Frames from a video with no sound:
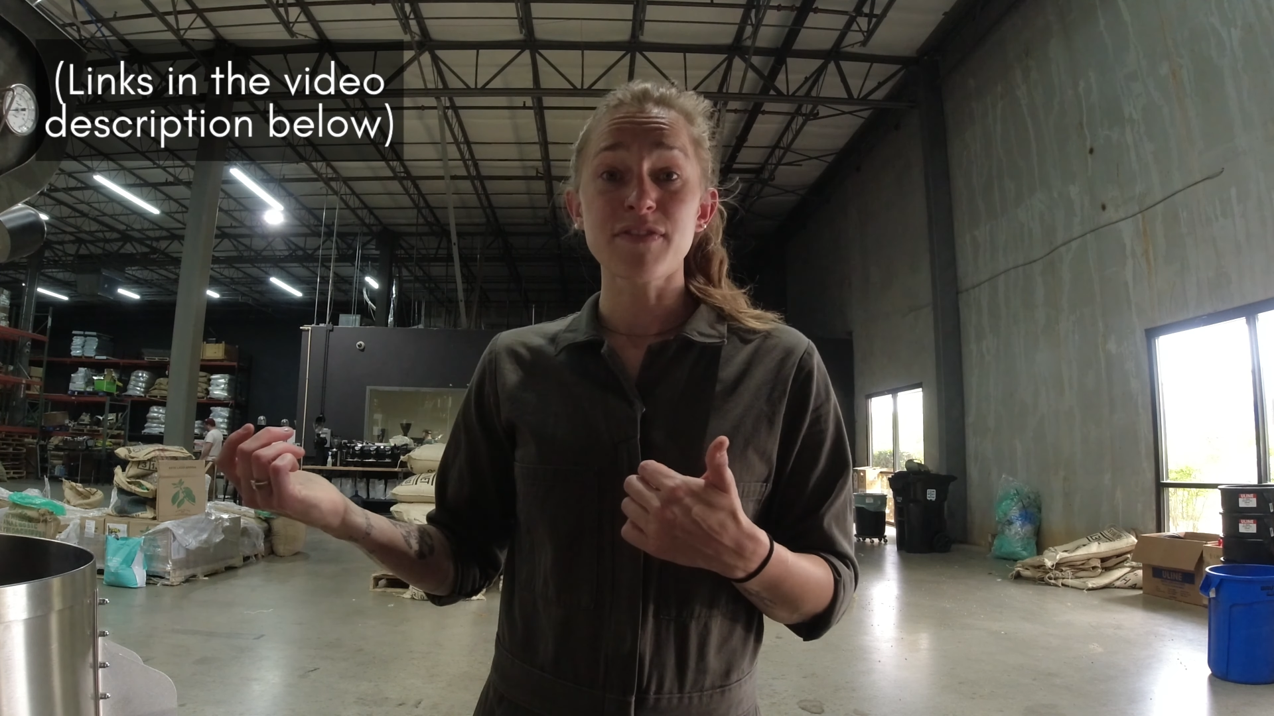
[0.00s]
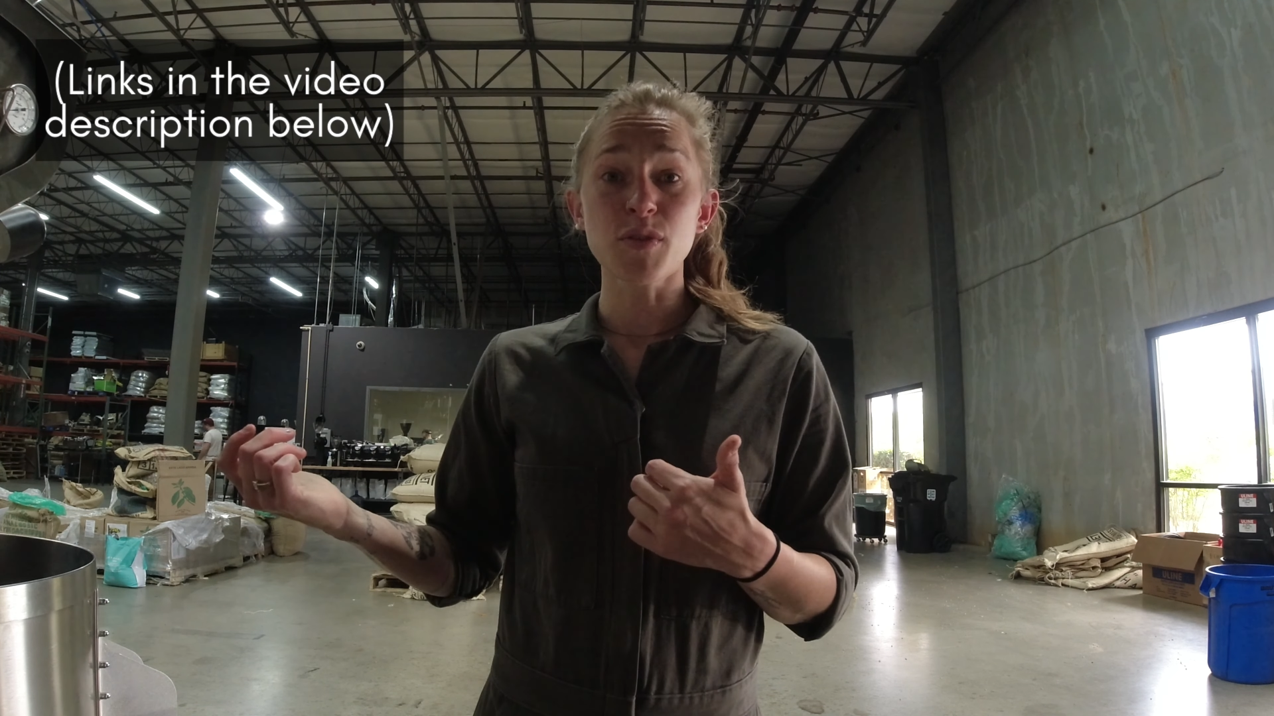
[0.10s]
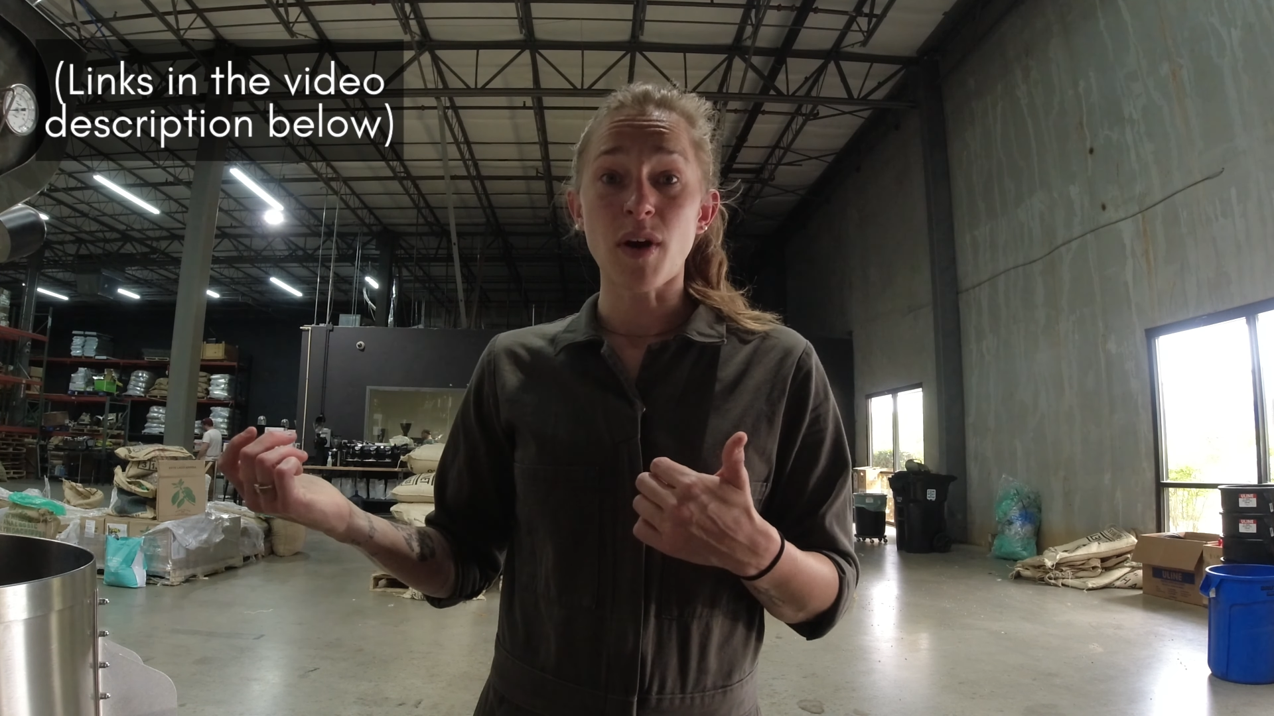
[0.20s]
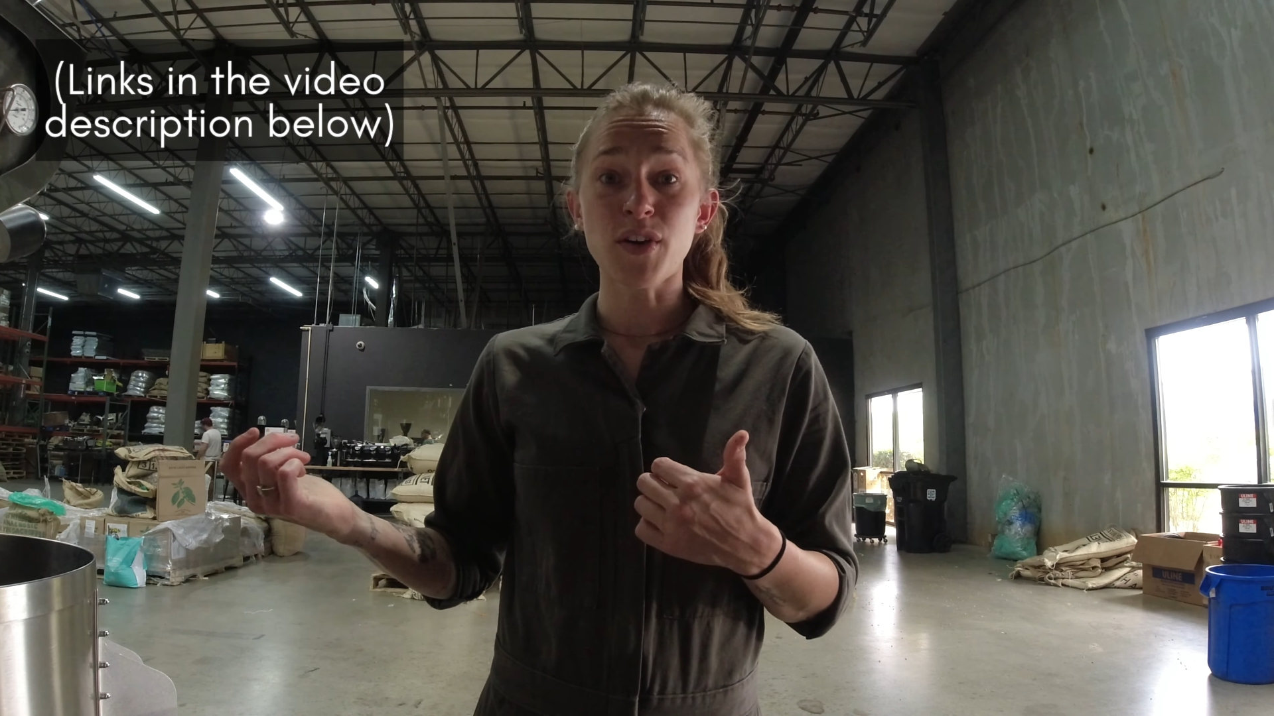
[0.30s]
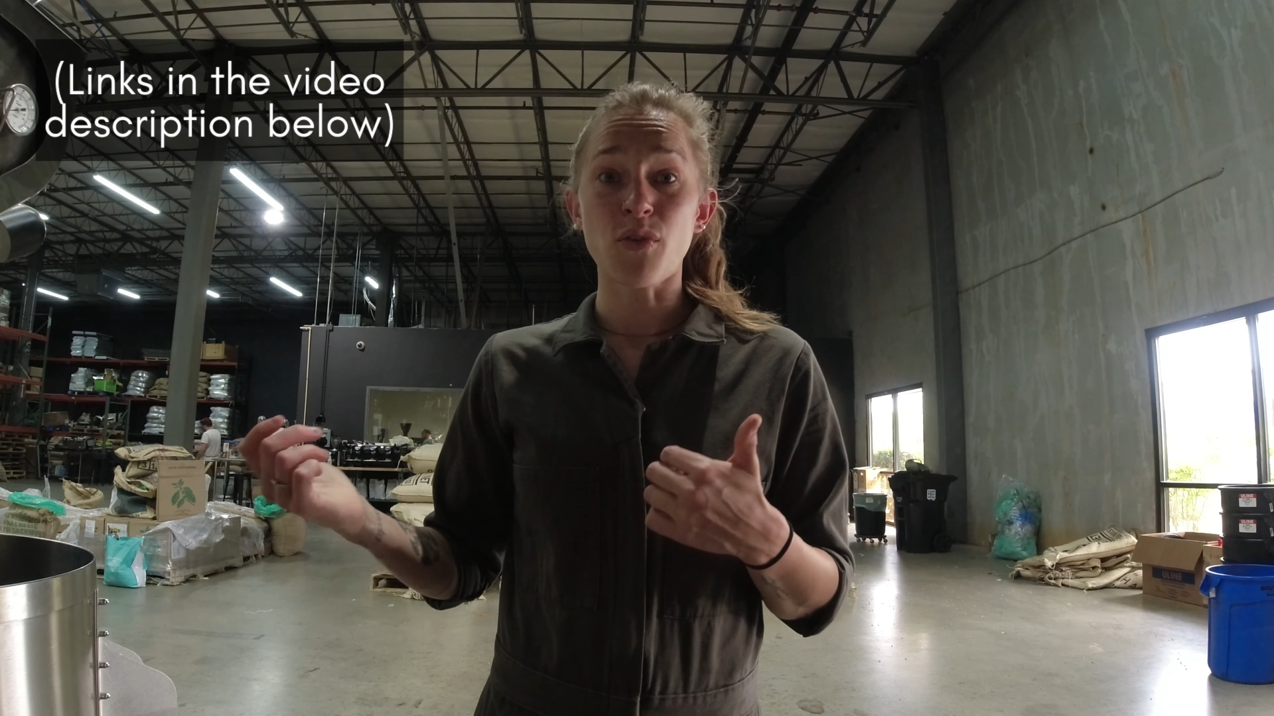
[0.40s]
If
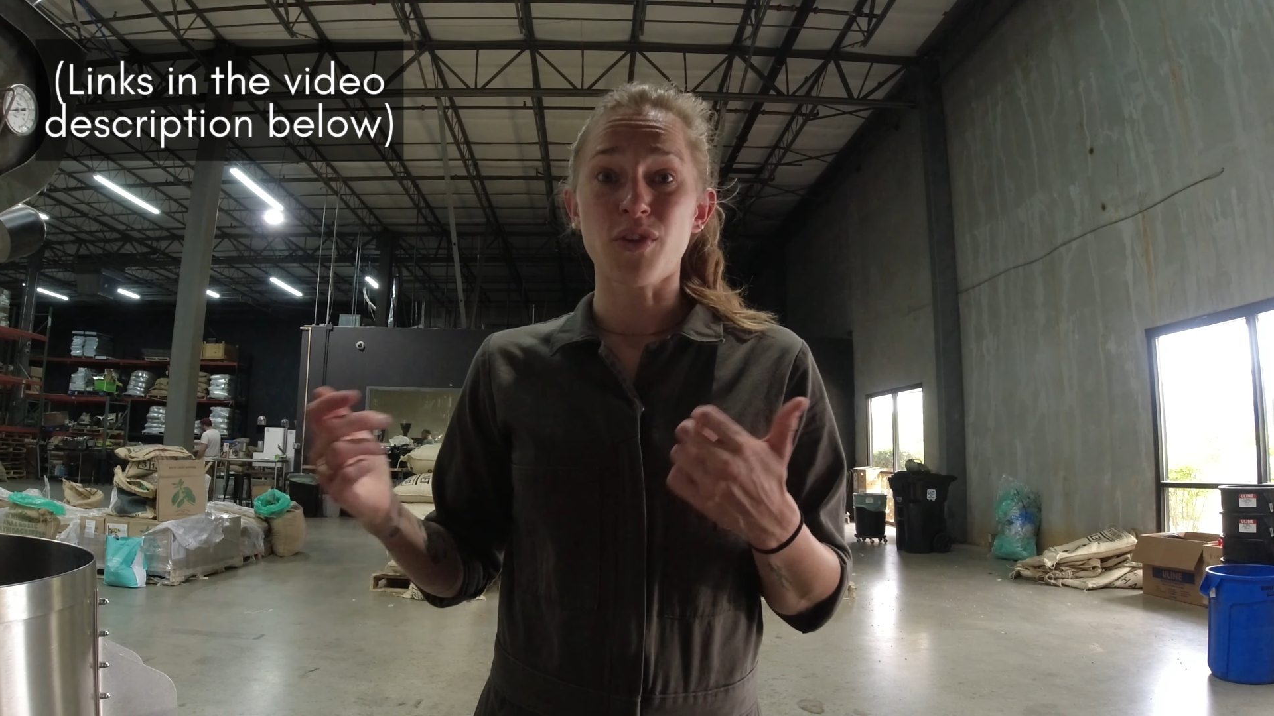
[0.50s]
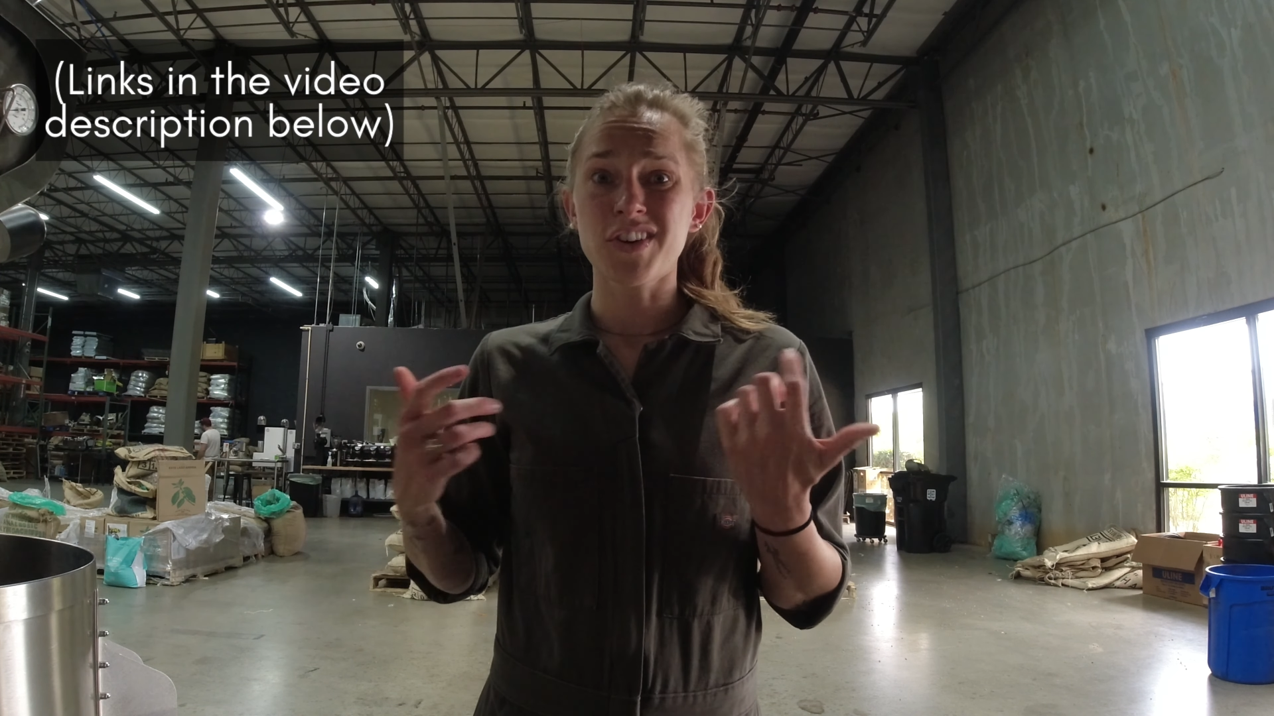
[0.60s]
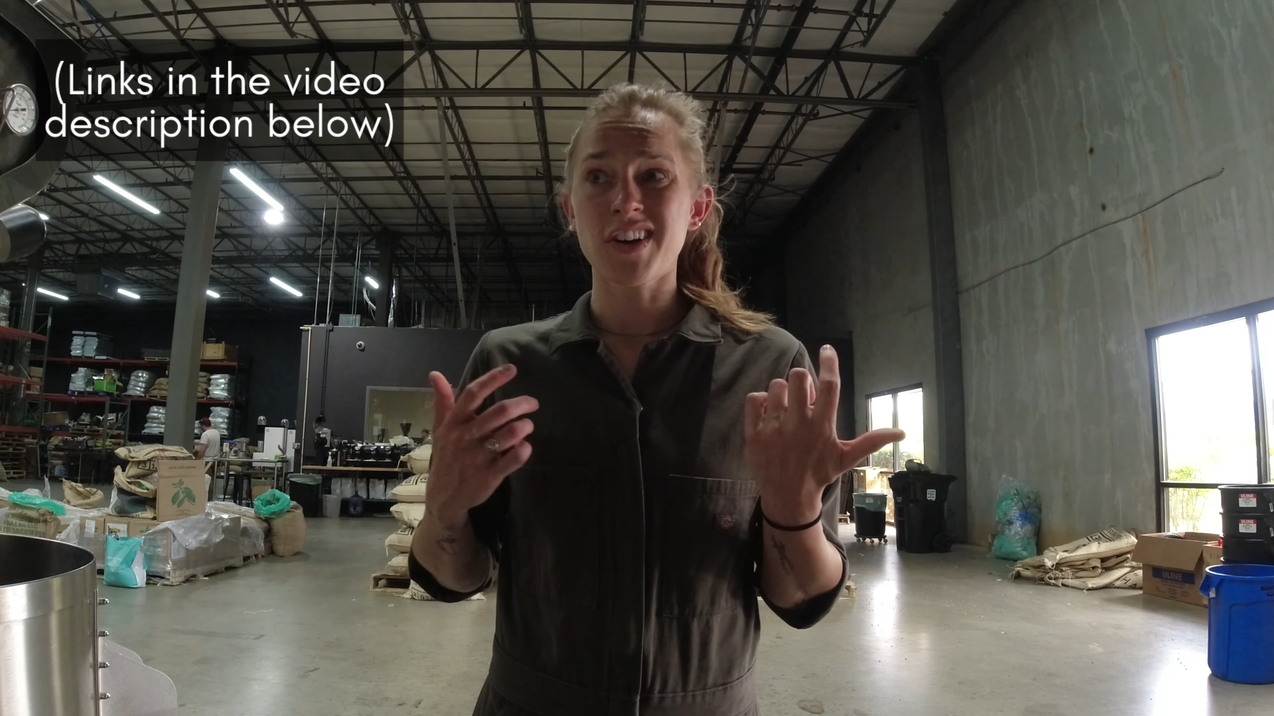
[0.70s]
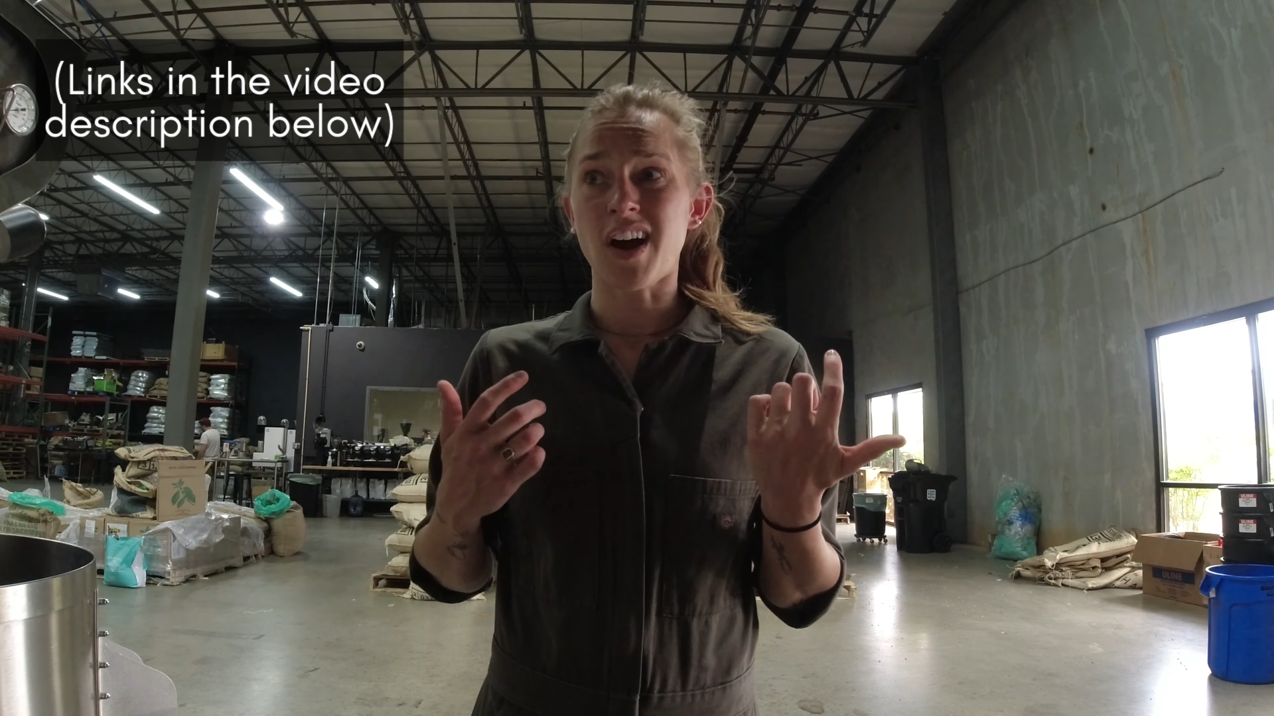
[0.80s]
you want to order